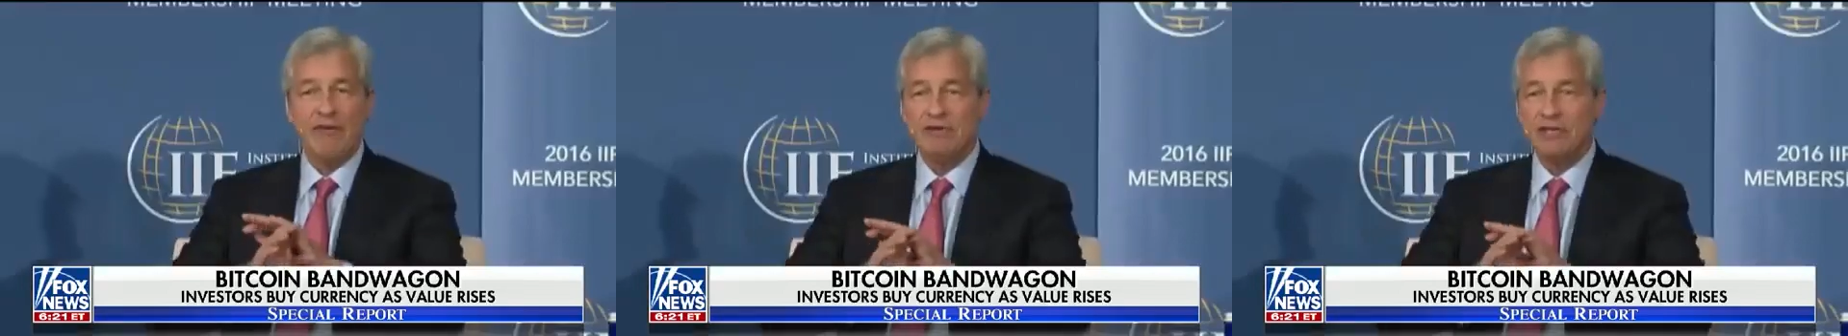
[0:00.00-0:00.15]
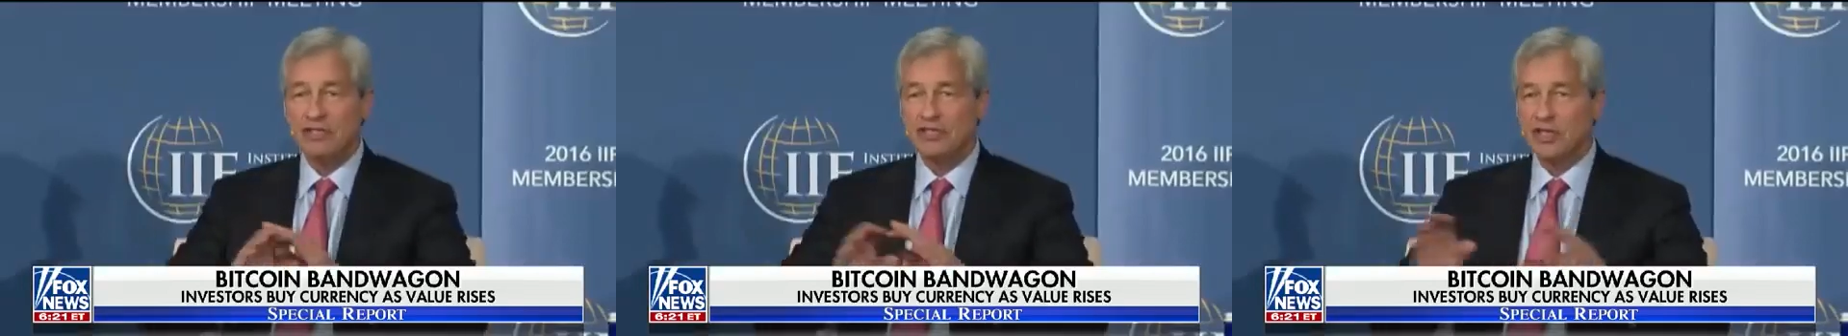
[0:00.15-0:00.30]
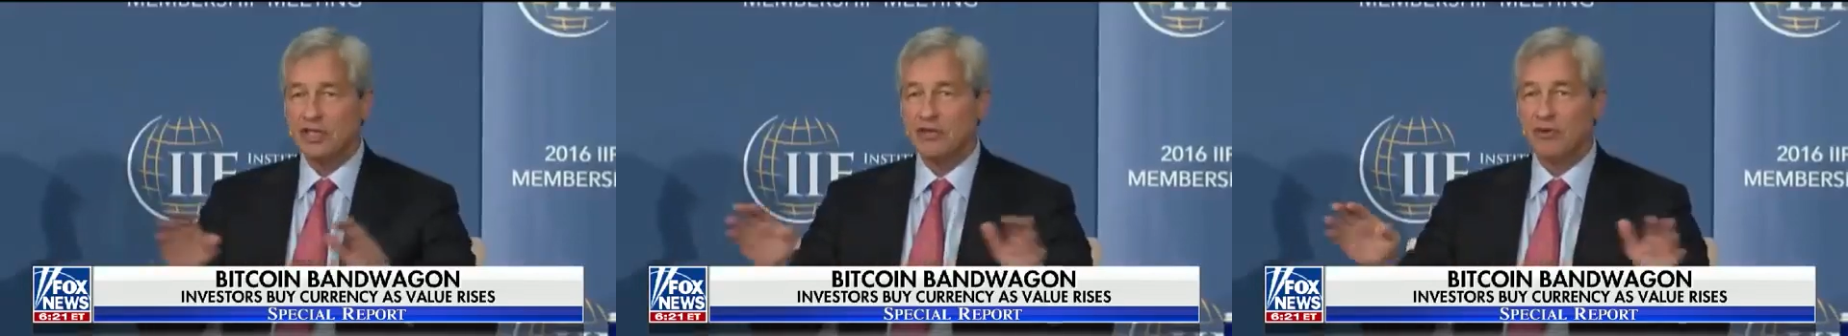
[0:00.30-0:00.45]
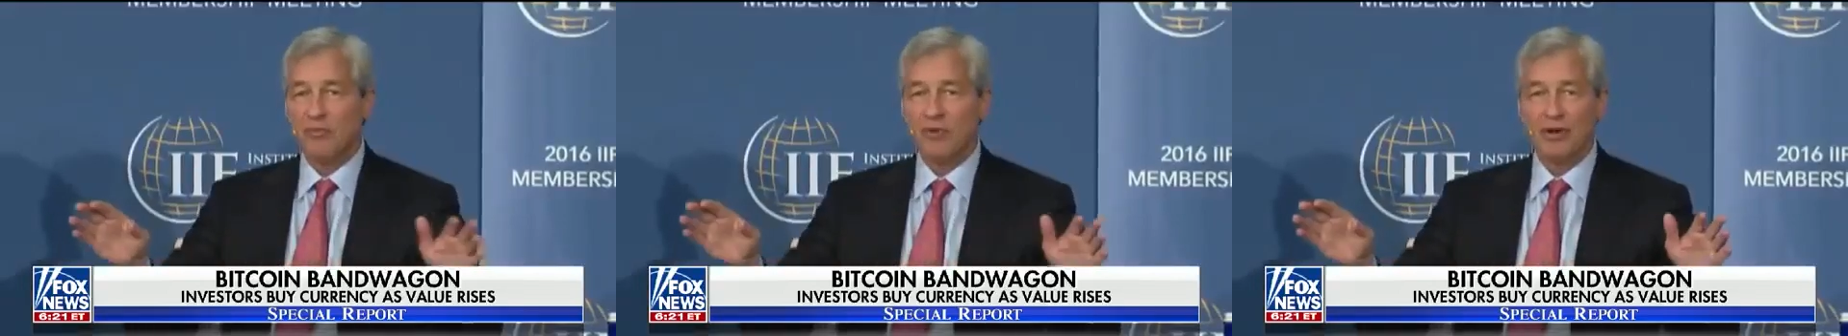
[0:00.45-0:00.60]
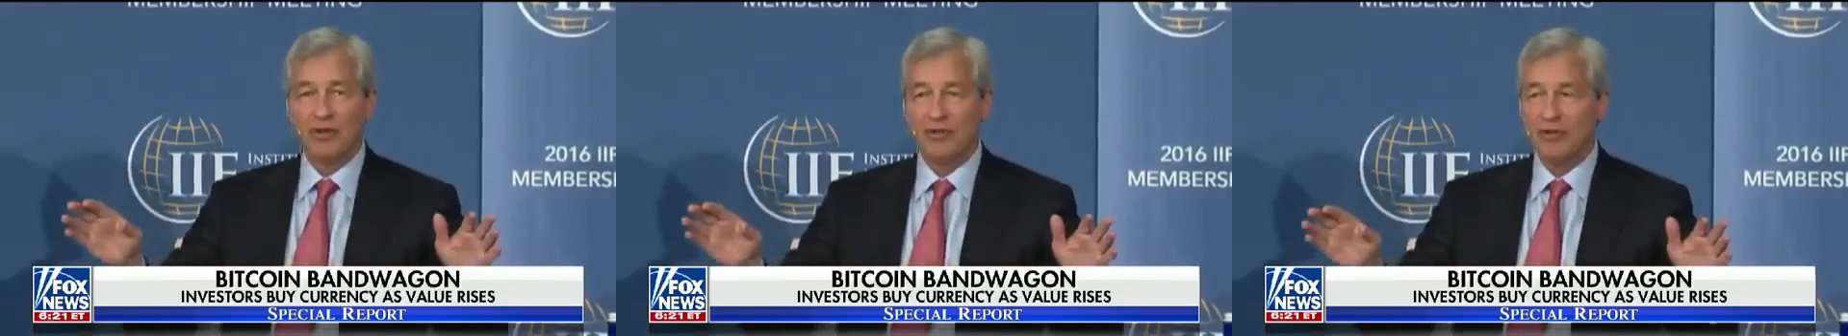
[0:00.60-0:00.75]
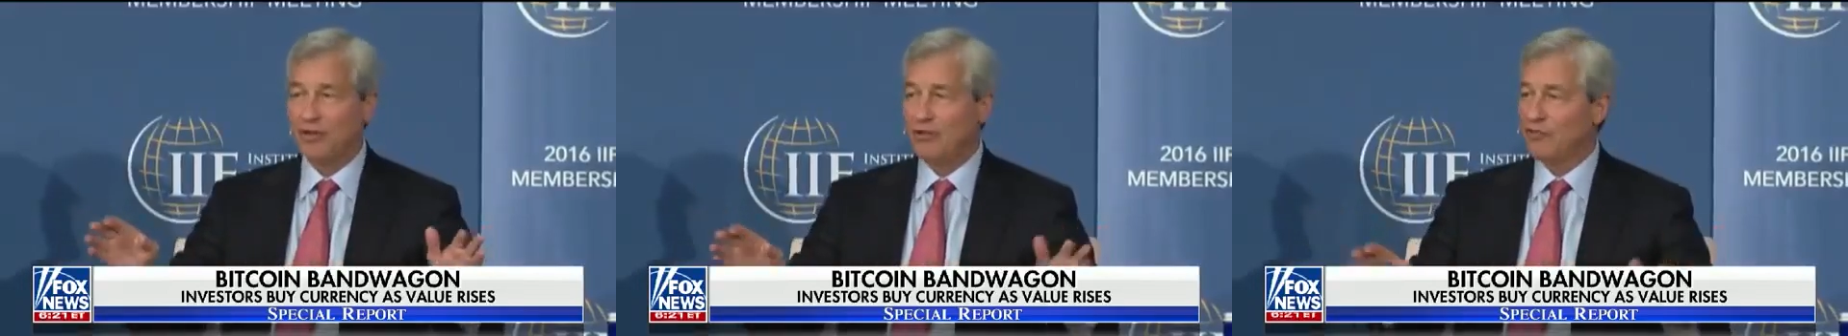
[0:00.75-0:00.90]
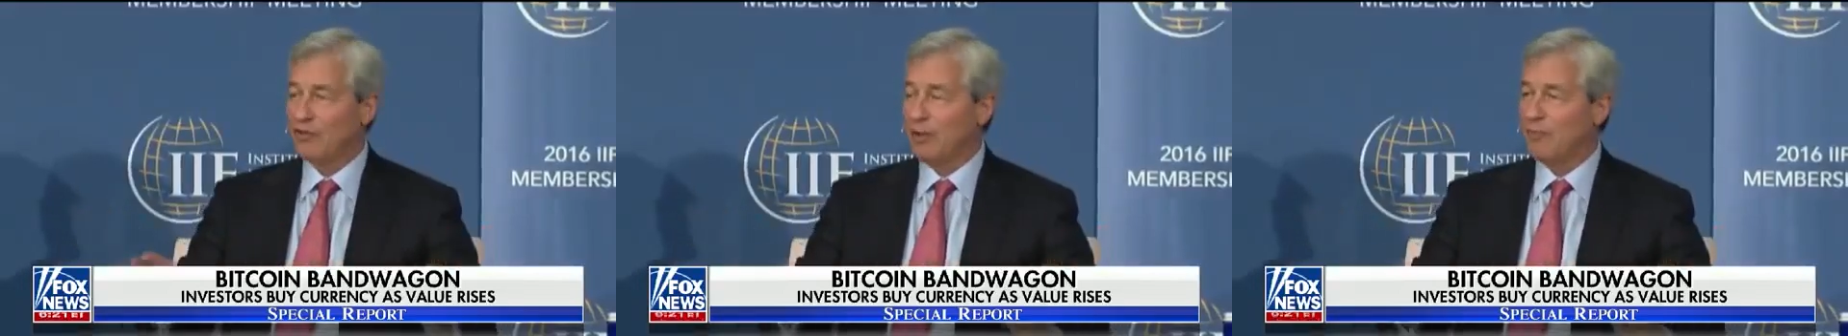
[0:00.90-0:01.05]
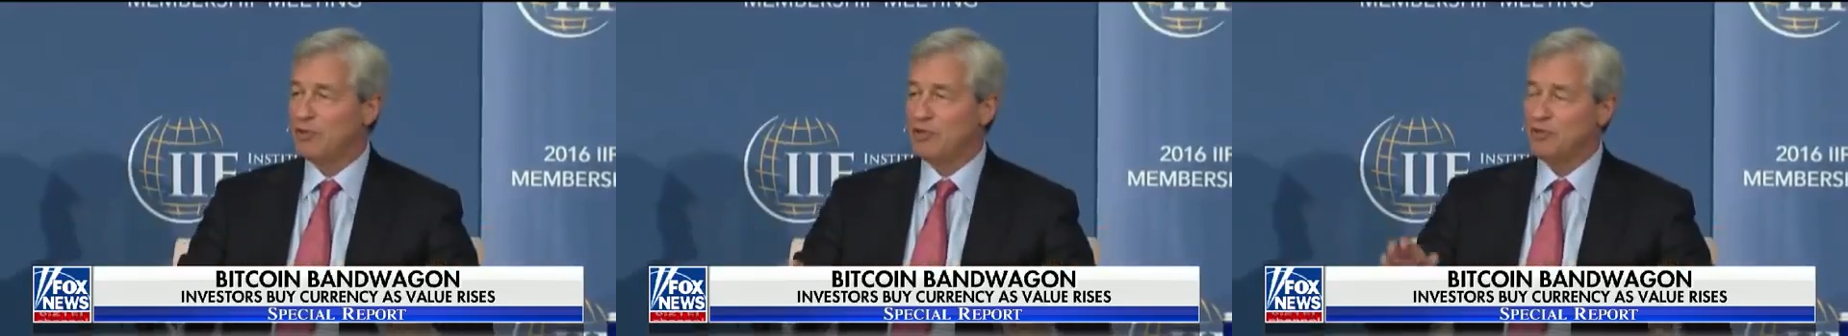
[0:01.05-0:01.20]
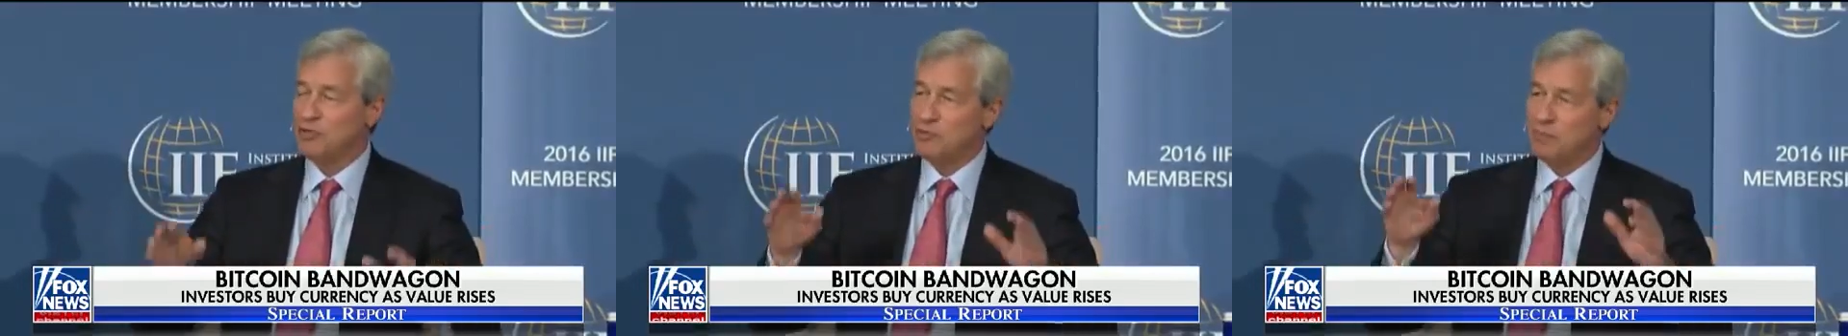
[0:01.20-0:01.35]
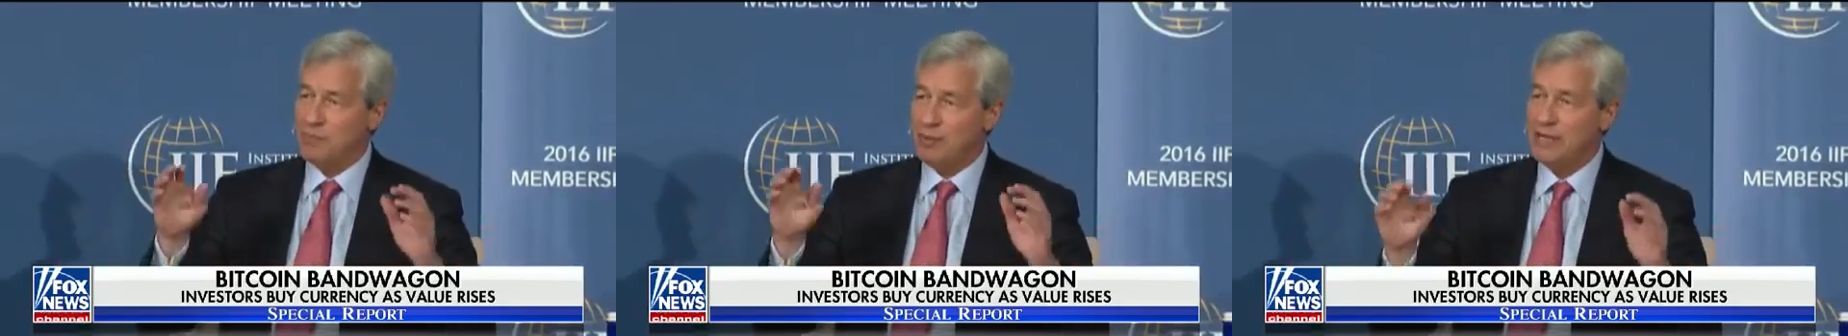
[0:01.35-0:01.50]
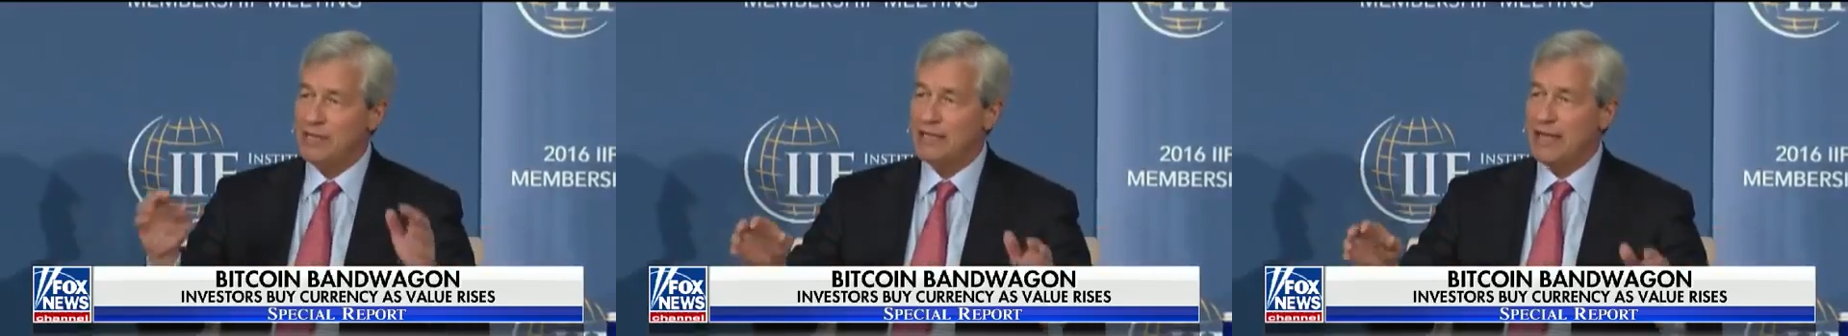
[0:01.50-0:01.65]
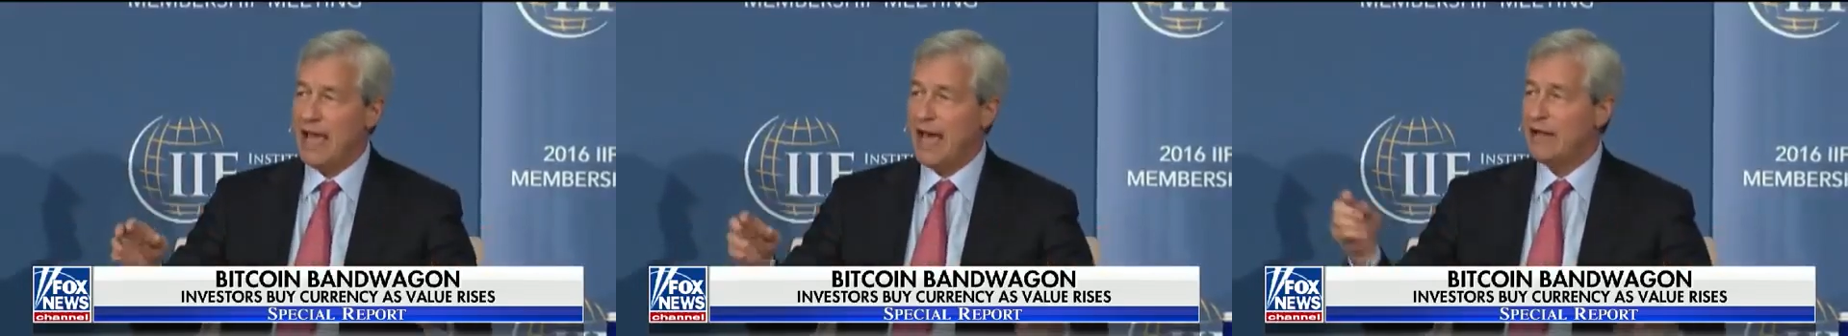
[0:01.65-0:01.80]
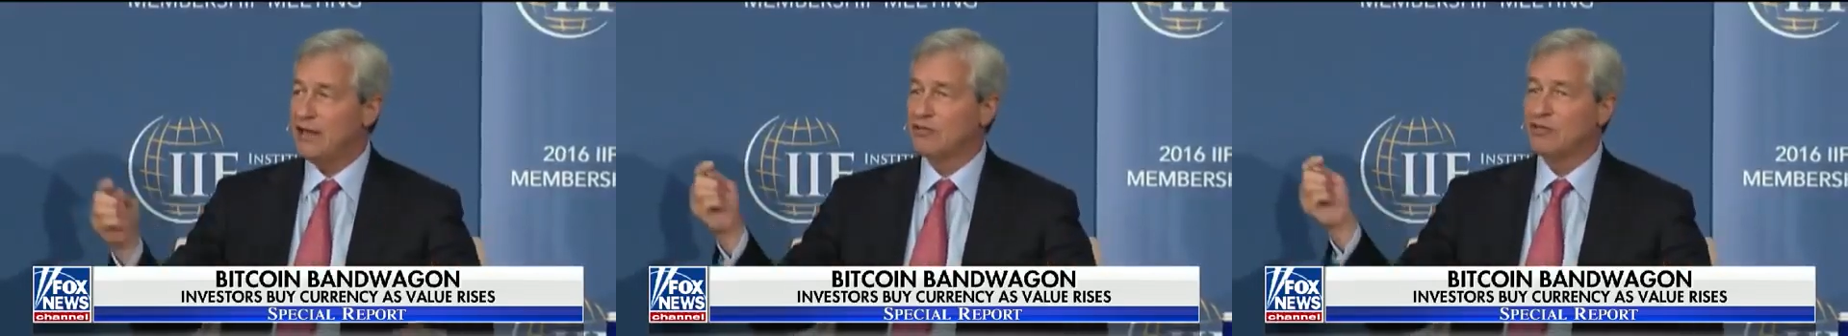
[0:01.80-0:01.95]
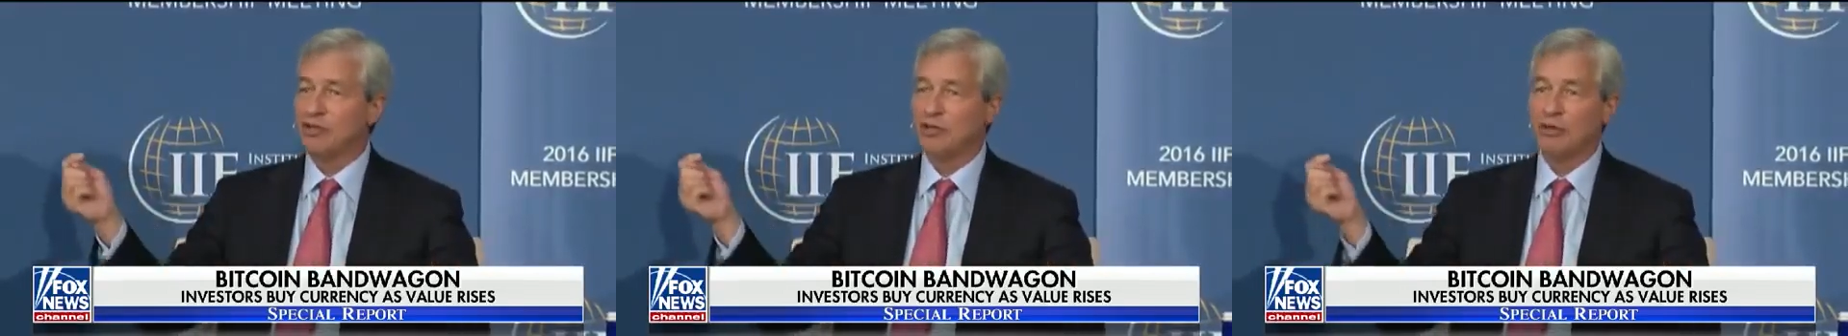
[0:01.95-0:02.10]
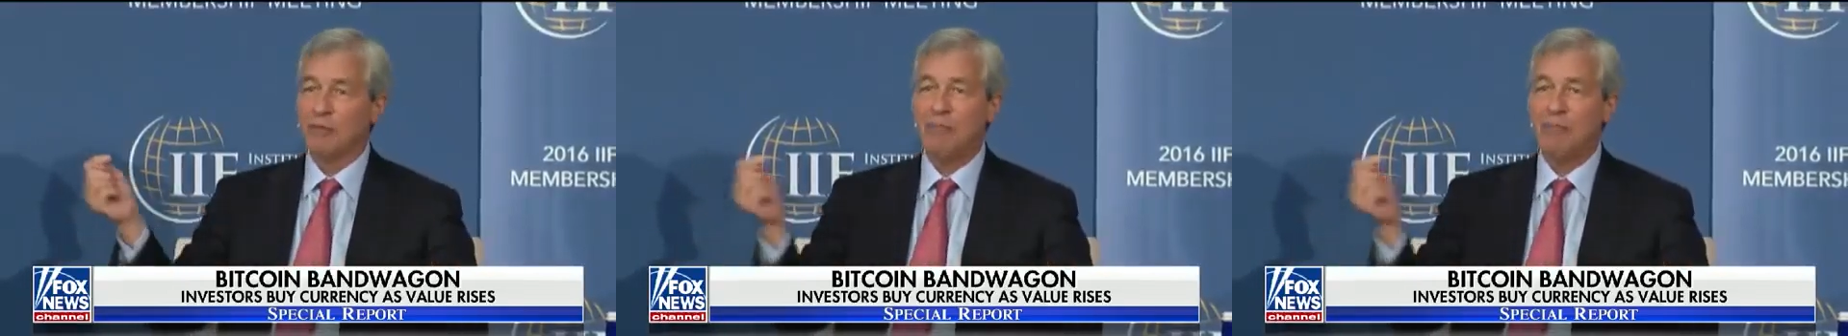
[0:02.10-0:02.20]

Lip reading: it is a fraud and he will fire